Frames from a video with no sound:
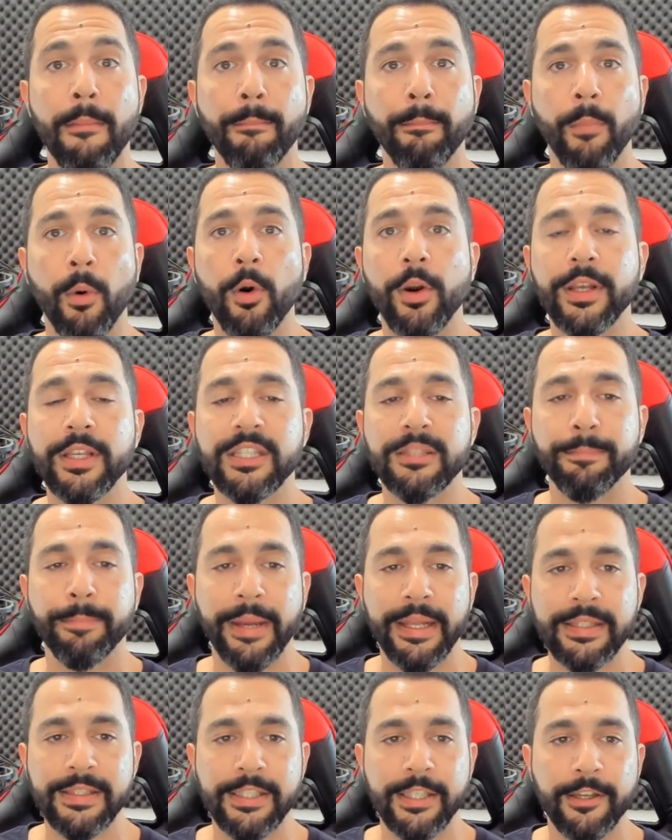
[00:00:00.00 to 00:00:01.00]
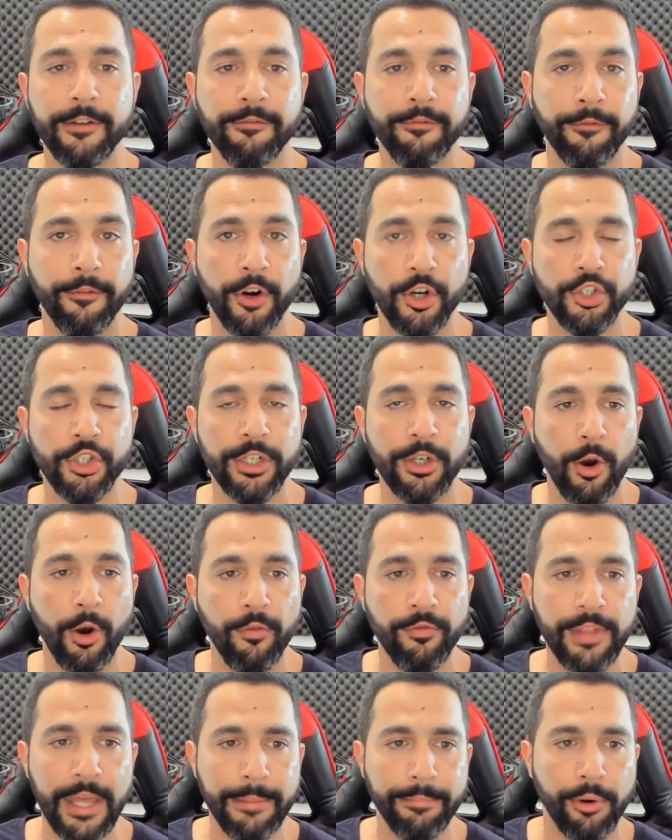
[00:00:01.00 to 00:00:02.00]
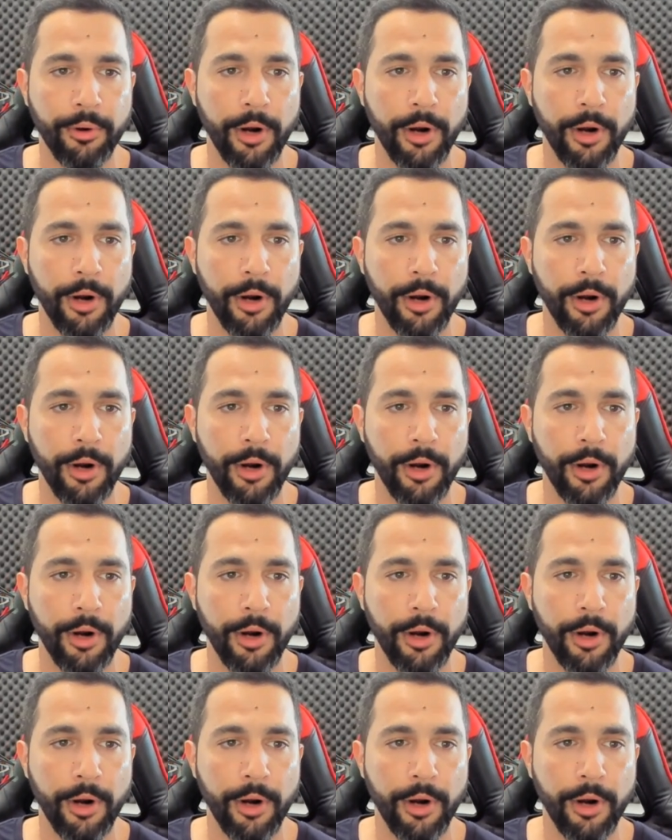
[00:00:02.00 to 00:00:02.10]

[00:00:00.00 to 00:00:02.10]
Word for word: more expensive version of that